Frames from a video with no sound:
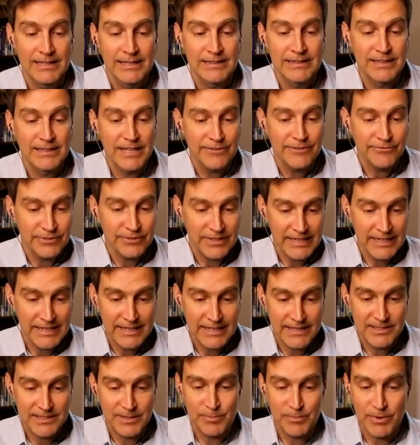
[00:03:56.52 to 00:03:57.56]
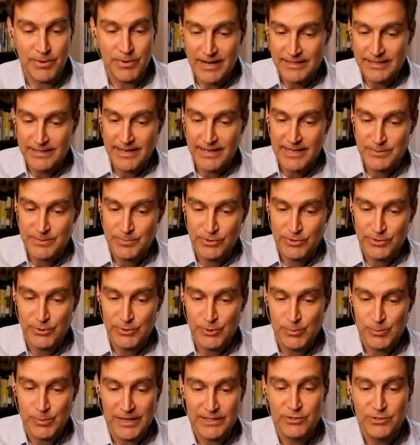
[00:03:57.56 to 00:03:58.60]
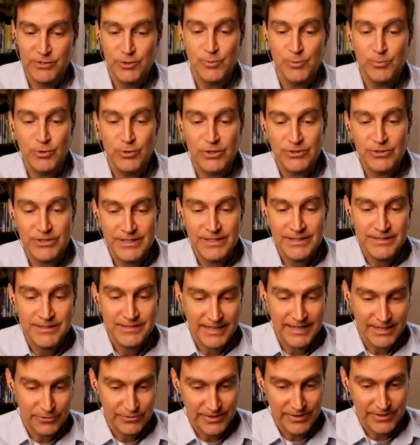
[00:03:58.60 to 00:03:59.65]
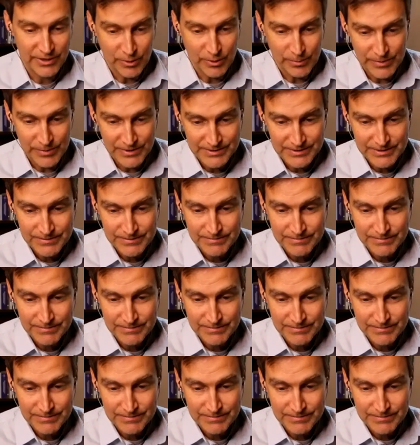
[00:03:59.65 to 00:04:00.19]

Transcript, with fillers: LoveLink is a podcast produced by two Brooklyn psychotherapists,